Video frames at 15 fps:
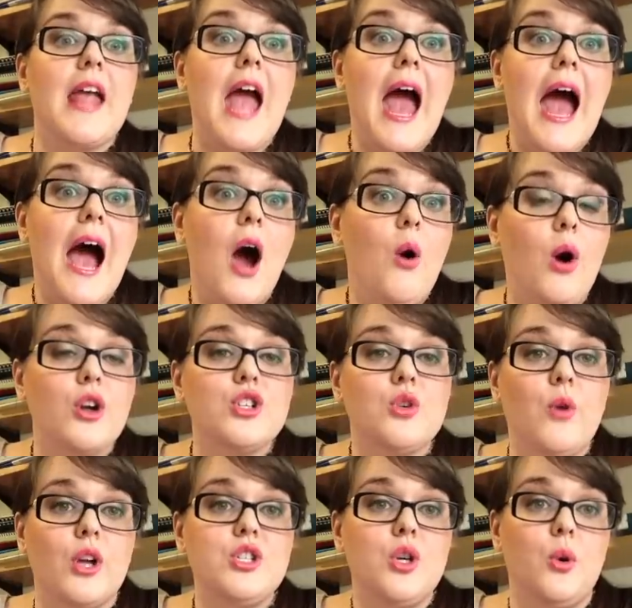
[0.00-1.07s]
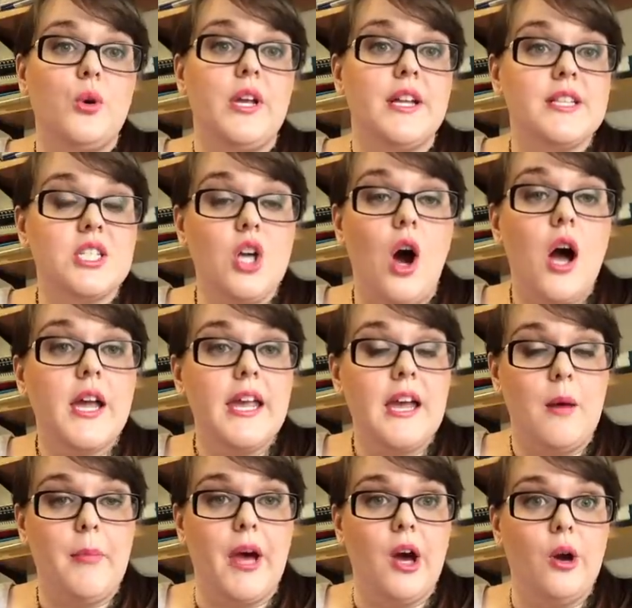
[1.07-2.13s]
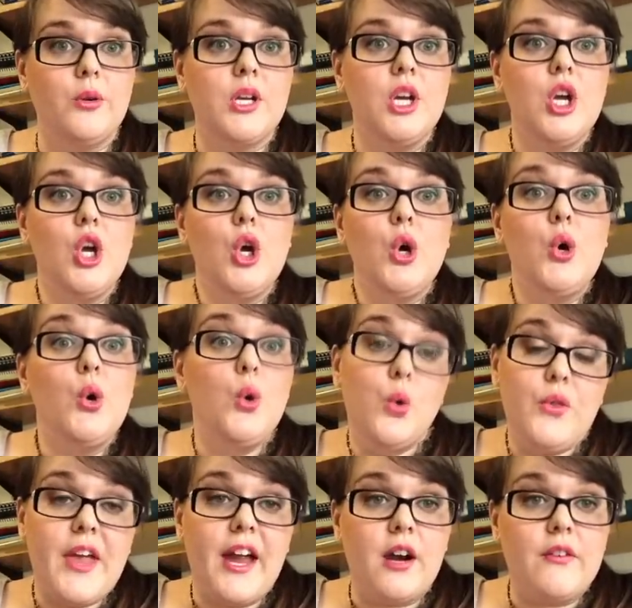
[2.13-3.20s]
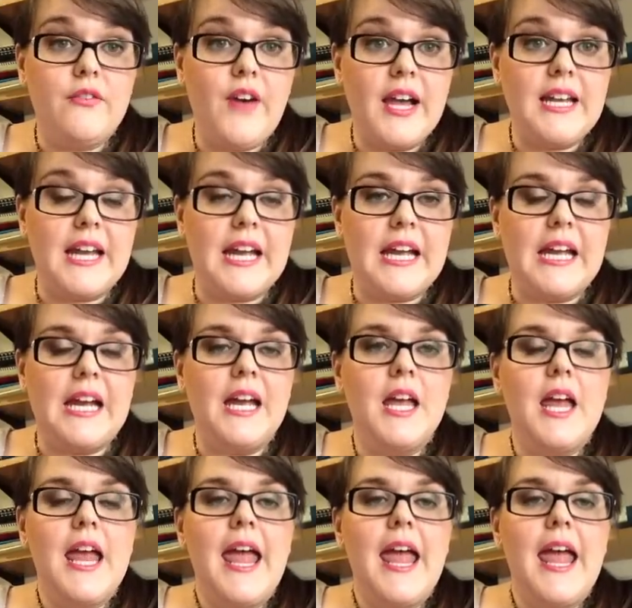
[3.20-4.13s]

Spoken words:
How are Torontonians talking about who they are fighting?